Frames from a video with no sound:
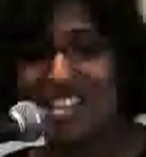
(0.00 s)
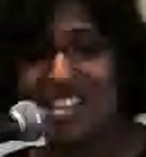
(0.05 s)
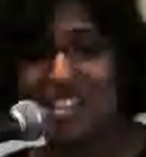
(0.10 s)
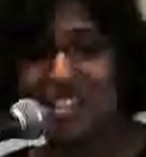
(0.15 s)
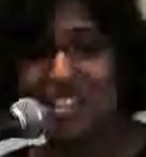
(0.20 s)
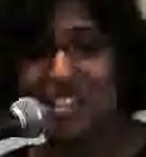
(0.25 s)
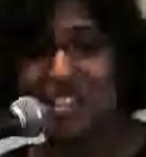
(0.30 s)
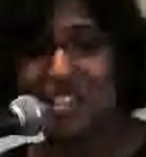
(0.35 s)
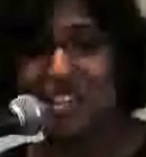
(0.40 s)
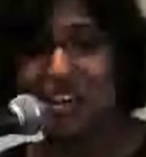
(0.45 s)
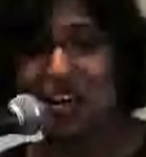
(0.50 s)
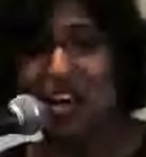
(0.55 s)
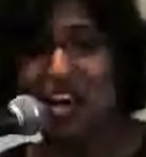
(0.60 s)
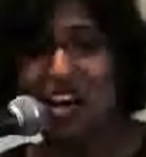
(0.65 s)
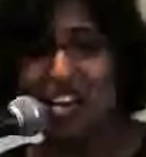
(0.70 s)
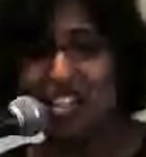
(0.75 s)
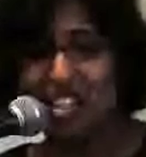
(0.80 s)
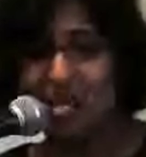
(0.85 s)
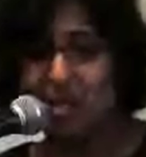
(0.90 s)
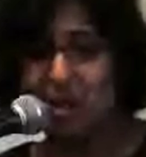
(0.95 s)
She
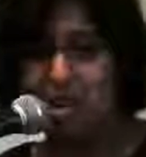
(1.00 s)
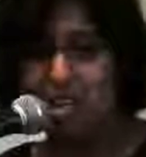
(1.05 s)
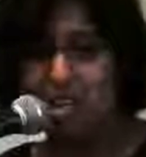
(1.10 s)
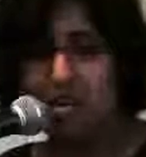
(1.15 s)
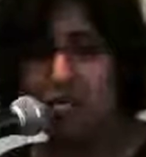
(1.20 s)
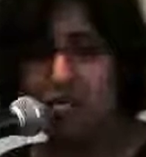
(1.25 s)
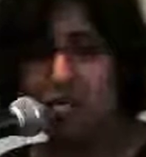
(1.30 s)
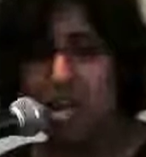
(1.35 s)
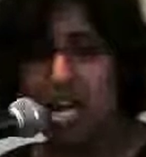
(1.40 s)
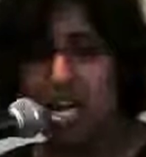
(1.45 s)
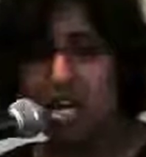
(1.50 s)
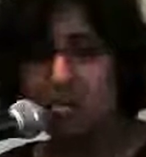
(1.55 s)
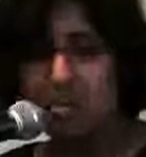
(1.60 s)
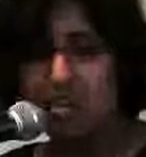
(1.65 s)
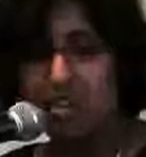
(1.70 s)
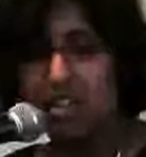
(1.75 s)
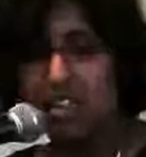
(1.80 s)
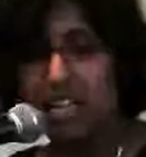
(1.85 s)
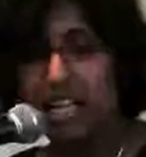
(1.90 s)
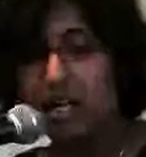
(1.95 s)
discards my
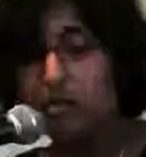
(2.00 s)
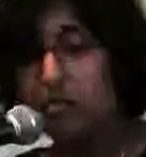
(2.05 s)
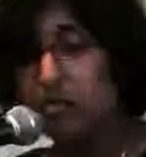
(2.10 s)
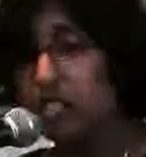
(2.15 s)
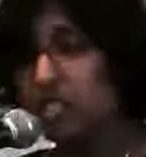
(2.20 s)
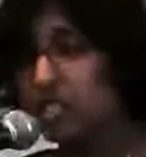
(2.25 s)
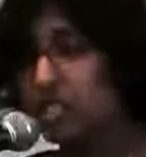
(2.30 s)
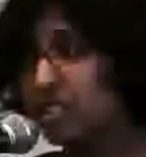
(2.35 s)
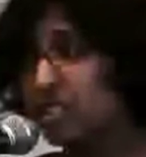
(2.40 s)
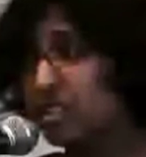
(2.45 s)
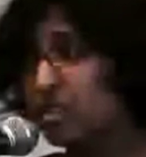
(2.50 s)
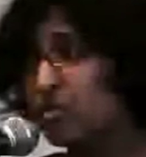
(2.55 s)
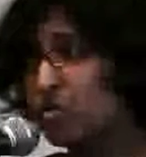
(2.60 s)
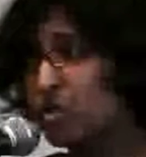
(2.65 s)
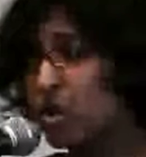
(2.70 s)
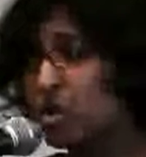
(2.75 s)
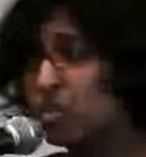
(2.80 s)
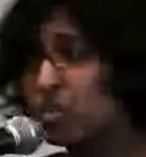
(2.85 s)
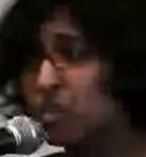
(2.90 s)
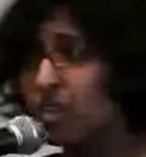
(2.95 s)
Arabian name, Dina
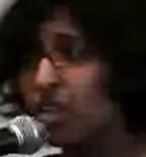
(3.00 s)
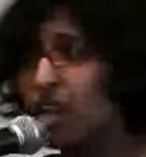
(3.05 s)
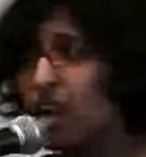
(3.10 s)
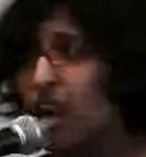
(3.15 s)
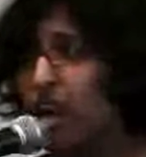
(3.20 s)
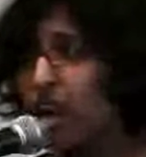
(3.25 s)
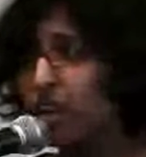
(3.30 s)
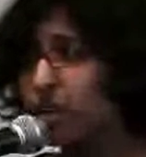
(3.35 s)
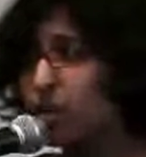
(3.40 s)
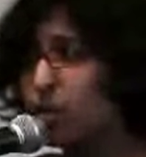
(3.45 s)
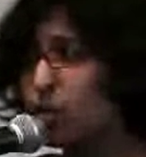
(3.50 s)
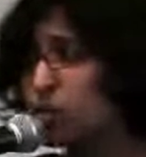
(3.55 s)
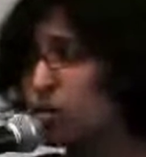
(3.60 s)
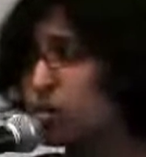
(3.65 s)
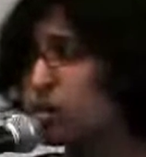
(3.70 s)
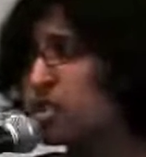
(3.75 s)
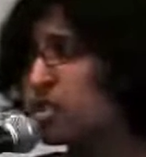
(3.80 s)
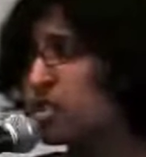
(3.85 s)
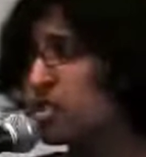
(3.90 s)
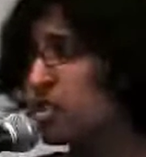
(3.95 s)
Robi, and
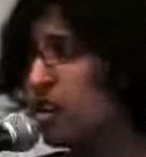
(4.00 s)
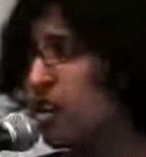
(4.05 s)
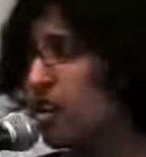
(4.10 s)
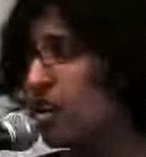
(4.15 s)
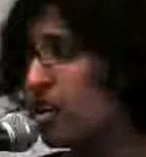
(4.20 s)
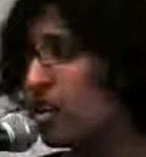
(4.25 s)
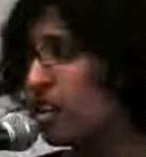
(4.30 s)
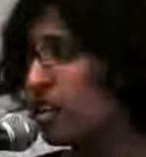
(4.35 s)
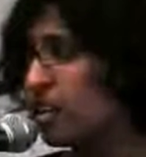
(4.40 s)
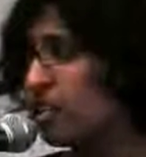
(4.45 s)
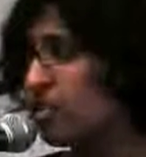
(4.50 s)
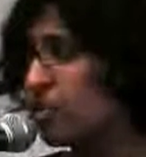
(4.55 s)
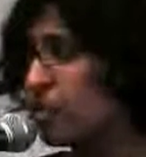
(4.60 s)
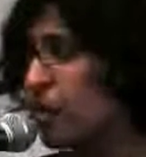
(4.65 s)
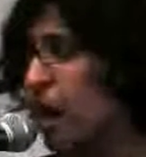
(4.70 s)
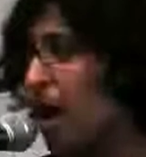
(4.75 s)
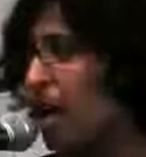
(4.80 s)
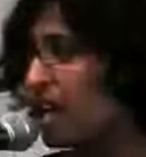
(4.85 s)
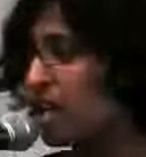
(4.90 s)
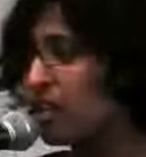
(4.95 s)
calls me surname
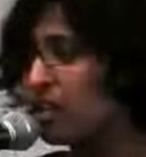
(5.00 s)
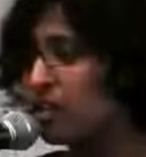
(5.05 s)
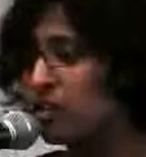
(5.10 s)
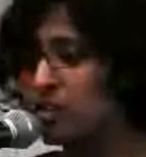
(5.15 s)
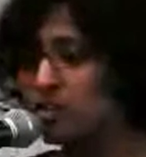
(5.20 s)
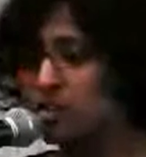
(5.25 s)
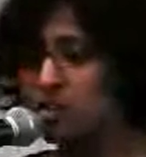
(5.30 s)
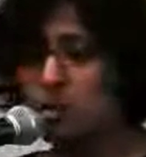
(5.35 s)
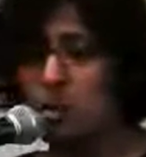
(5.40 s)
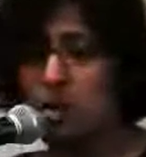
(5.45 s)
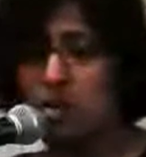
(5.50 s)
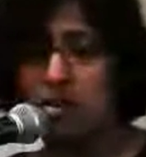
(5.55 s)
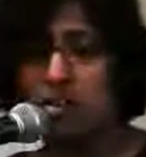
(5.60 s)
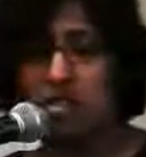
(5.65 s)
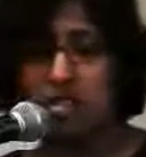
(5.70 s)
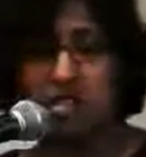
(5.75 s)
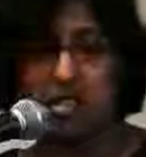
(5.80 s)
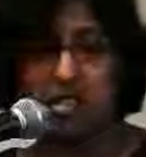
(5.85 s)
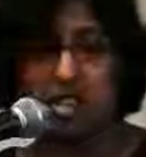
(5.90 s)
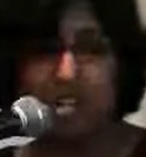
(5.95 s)
from Island of the
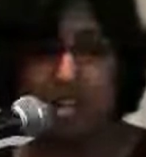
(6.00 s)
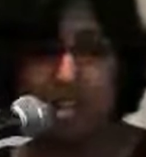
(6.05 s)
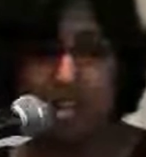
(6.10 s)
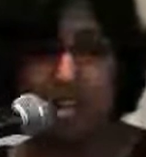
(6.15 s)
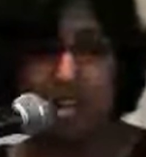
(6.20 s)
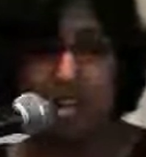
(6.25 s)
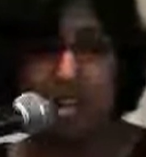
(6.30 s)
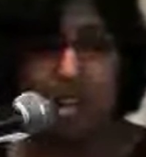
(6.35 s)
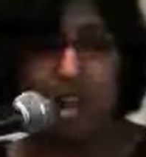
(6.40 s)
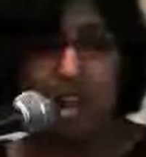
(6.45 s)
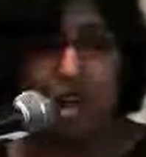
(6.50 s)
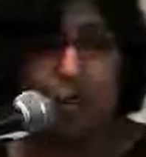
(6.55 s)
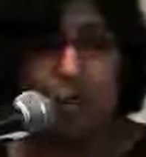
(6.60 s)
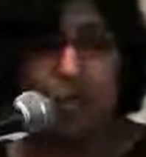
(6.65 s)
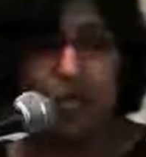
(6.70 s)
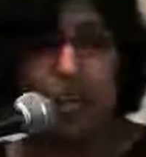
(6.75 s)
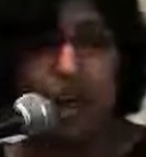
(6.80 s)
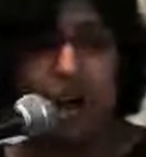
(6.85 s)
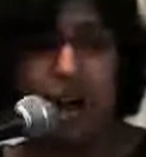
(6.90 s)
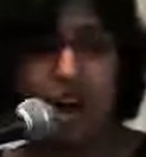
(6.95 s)
Swans.
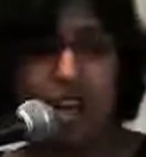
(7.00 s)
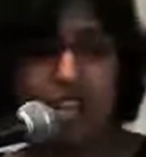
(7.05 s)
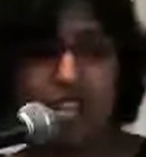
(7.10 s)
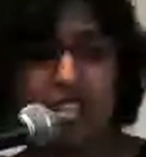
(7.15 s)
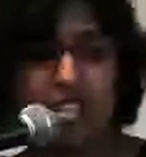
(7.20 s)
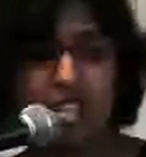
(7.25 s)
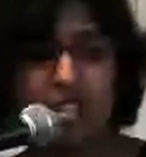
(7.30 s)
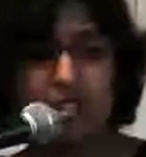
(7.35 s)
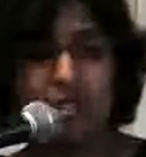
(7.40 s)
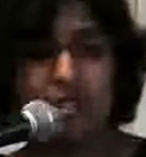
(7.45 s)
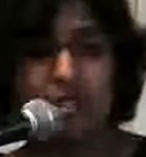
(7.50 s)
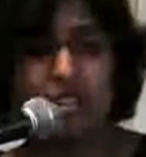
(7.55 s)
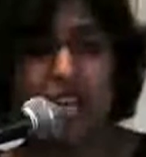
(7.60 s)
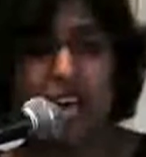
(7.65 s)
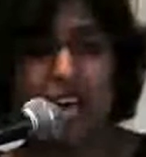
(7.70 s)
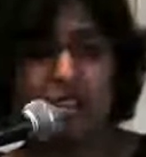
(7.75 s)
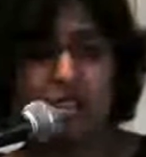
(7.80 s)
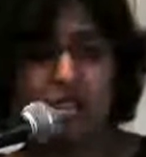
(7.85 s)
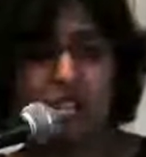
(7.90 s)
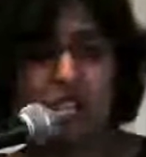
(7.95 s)
With the hunger of
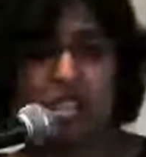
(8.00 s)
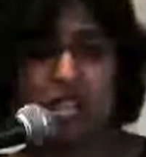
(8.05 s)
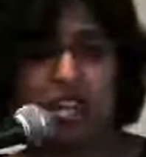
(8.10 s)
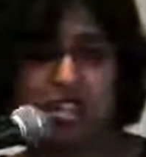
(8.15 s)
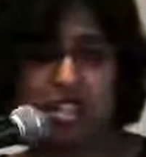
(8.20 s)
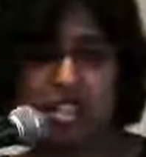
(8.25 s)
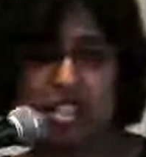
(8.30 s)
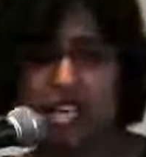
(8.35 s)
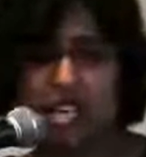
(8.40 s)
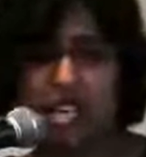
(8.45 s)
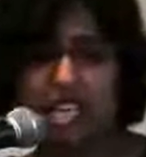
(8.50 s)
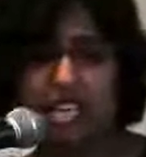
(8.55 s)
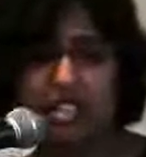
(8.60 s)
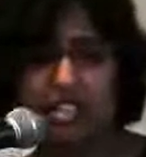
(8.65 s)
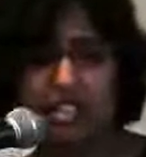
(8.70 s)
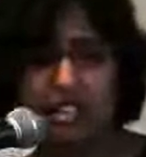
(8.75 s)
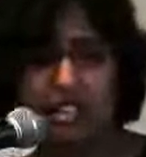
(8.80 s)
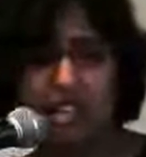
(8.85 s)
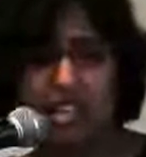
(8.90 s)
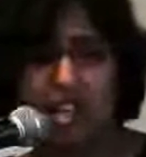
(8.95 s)
1,000 Dutch
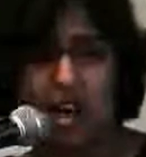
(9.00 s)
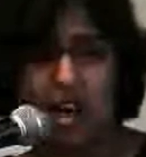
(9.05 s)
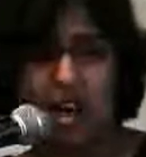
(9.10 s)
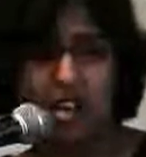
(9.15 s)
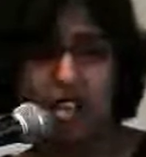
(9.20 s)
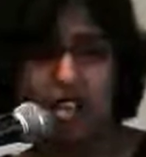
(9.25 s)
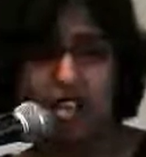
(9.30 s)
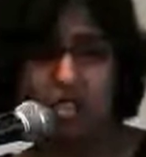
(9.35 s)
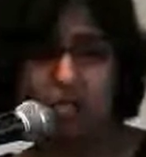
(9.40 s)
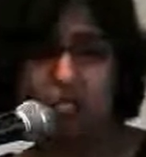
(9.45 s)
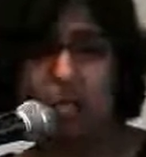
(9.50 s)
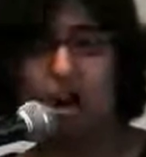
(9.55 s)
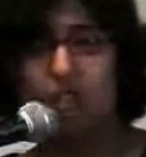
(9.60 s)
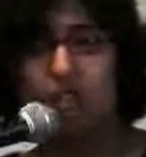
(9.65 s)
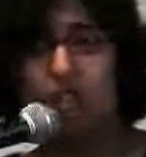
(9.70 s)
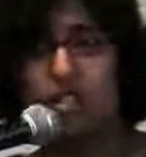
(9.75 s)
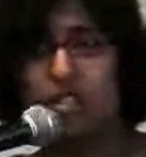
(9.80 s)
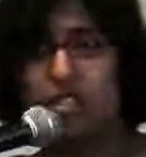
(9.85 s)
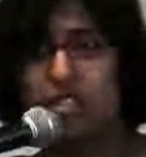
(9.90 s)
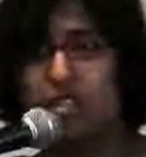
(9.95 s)
sailors and a tongue as
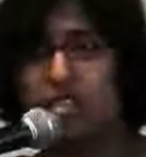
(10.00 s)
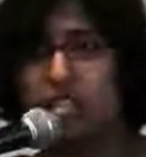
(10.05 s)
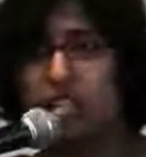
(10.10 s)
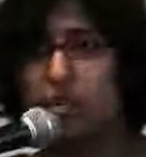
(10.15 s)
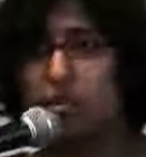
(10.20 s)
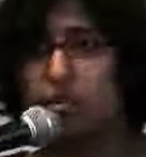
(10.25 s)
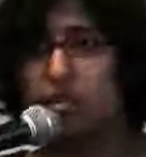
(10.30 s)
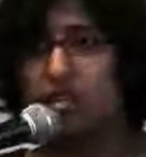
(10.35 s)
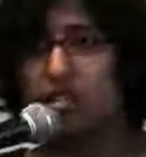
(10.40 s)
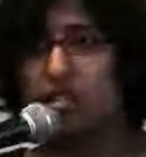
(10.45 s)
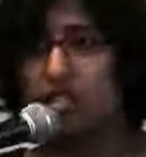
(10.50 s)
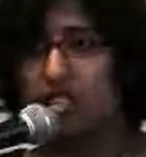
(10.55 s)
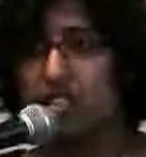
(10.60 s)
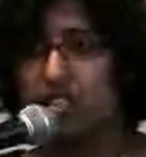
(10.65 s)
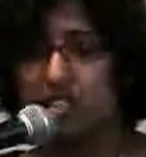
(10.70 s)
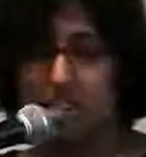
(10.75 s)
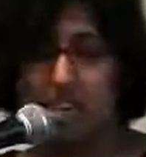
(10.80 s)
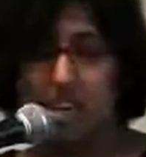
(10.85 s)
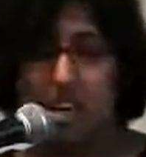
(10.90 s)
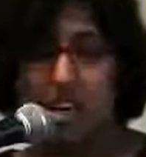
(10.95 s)
rough as a sea
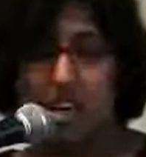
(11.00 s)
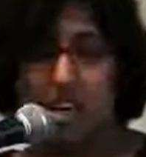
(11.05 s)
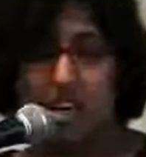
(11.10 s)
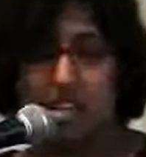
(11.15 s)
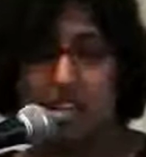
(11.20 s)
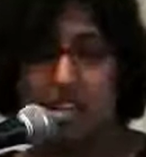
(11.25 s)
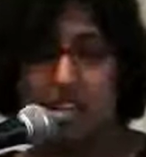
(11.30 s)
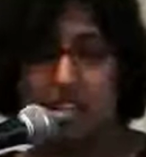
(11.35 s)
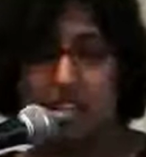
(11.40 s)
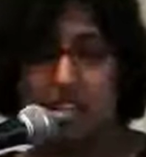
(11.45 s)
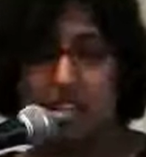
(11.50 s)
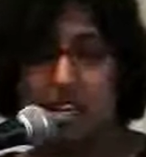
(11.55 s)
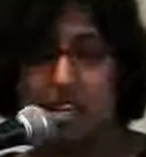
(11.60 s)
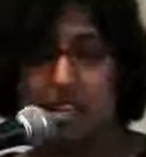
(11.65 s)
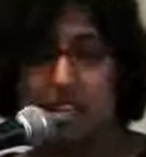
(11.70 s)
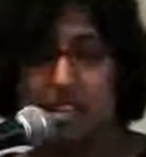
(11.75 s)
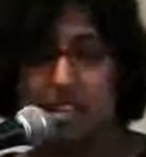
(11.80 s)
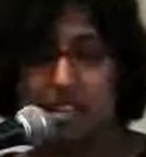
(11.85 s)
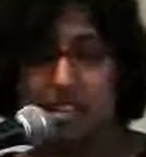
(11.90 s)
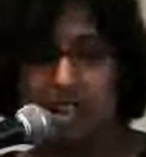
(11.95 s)
biscuit, she
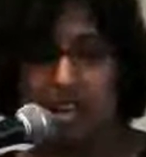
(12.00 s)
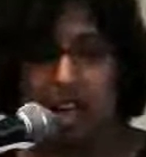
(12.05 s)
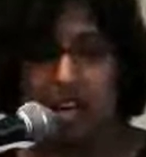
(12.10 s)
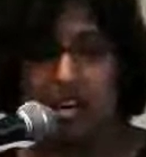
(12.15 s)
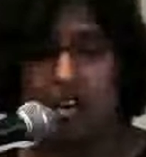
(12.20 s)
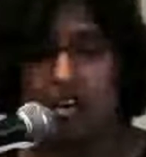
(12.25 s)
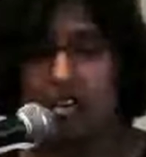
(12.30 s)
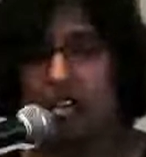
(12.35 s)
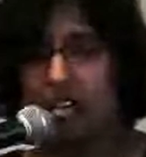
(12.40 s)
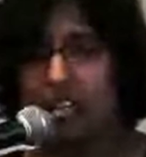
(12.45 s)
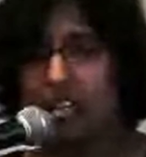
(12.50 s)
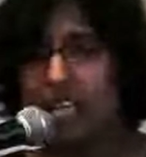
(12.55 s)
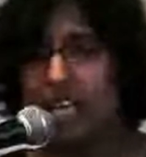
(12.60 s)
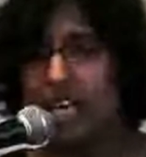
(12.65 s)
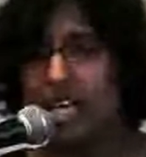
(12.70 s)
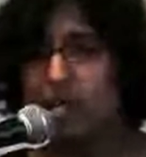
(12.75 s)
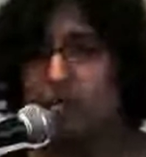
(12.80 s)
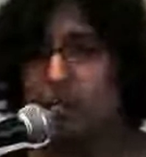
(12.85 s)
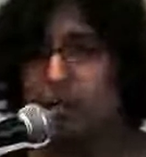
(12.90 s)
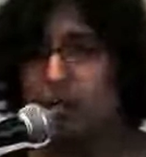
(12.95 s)
stakes a longer
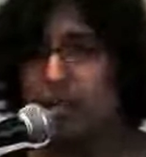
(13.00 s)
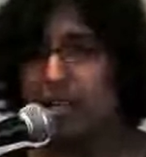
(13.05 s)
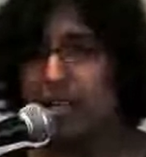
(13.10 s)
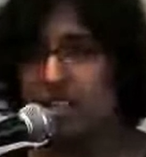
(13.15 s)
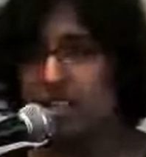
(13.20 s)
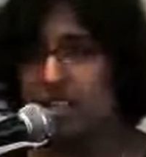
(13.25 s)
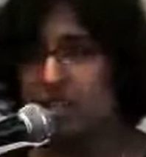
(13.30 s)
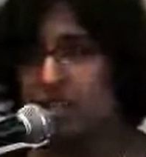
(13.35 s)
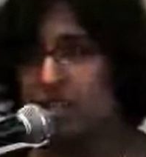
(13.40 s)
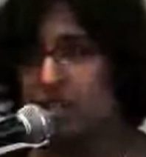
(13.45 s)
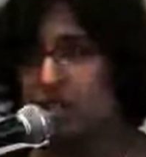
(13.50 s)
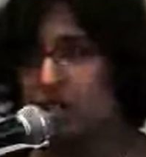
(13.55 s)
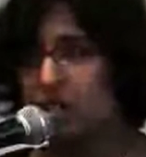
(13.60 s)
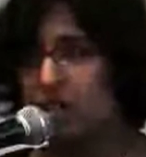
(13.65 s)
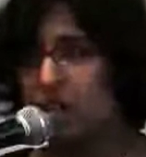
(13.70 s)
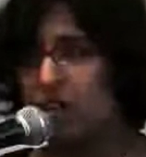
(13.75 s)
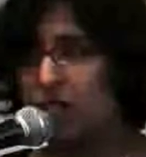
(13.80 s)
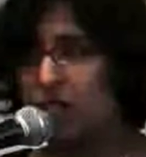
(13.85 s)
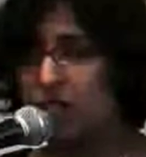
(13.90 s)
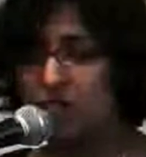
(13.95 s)
claim and makes
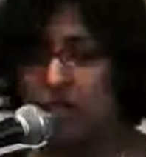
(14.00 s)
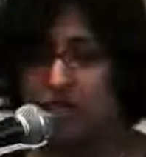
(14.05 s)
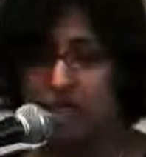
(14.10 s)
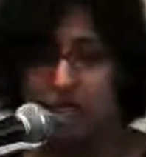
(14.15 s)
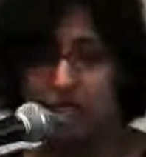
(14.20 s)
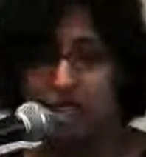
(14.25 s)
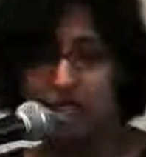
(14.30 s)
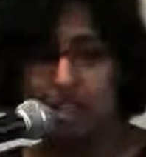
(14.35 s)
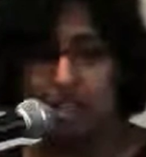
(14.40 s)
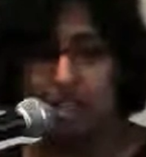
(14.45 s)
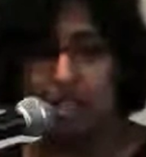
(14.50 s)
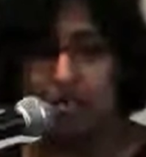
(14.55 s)
herself comfy,